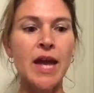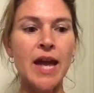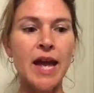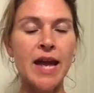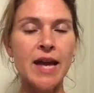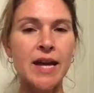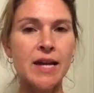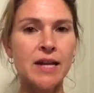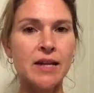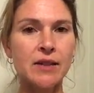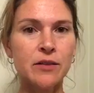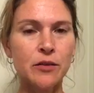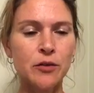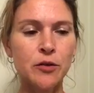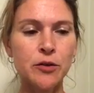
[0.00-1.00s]

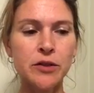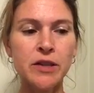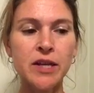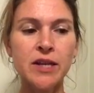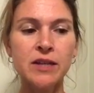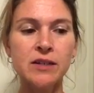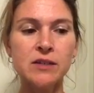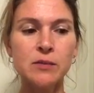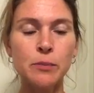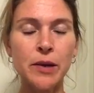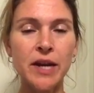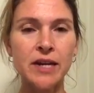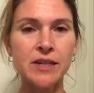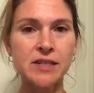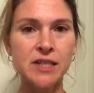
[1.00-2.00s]
And the third thing is
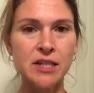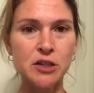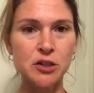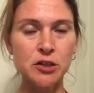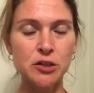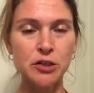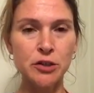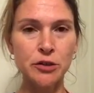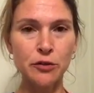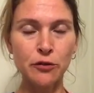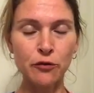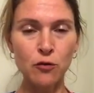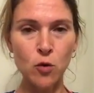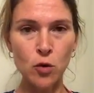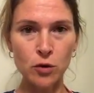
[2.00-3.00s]
pay attention to your
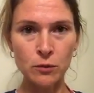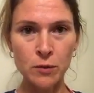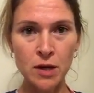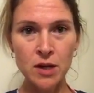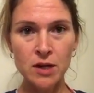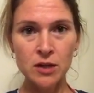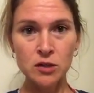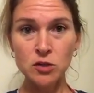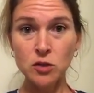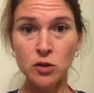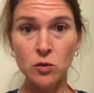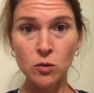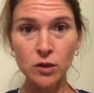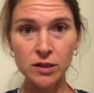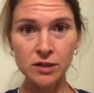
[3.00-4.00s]
form. So
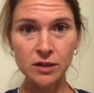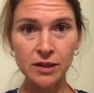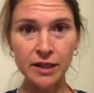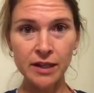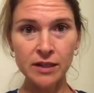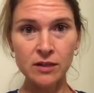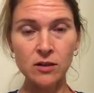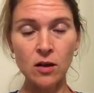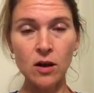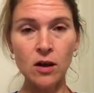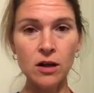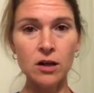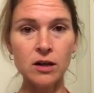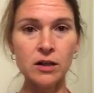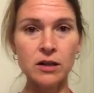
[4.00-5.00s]
you want to land
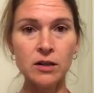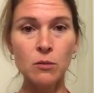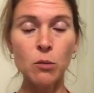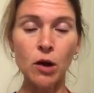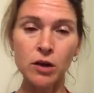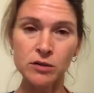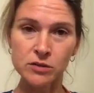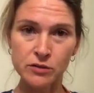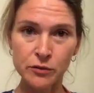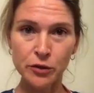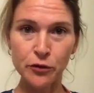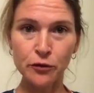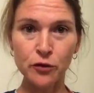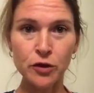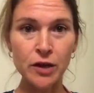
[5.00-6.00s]
on the balls of
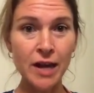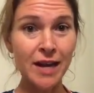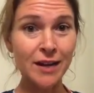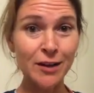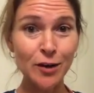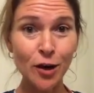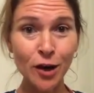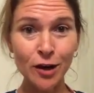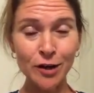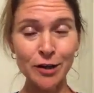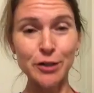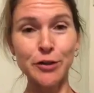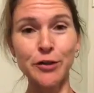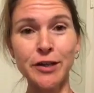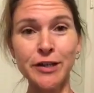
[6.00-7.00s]
your foot and not
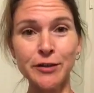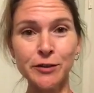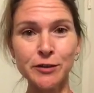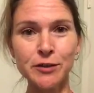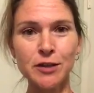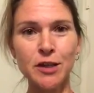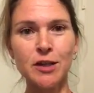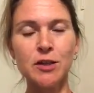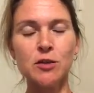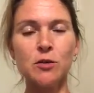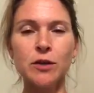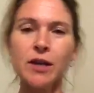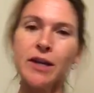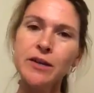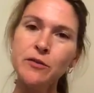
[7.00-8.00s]
on your heels. So
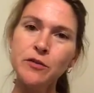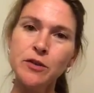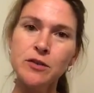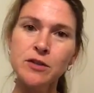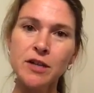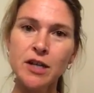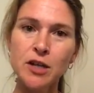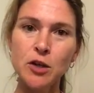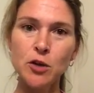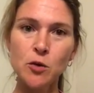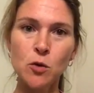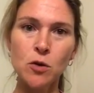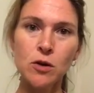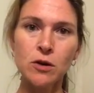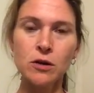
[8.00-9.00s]
it kind of feels like
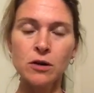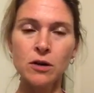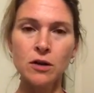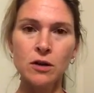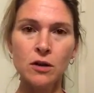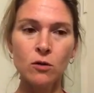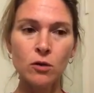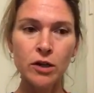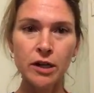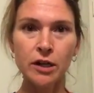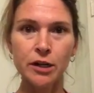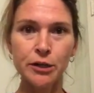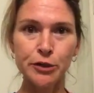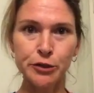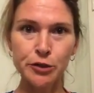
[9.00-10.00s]
you're running
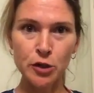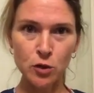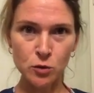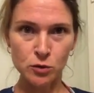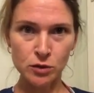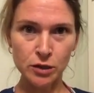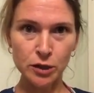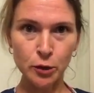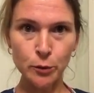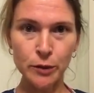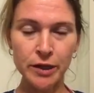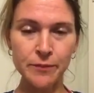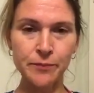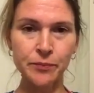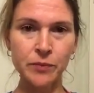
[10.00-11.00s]
on your toes a little
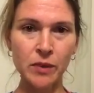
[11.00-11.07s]
bit.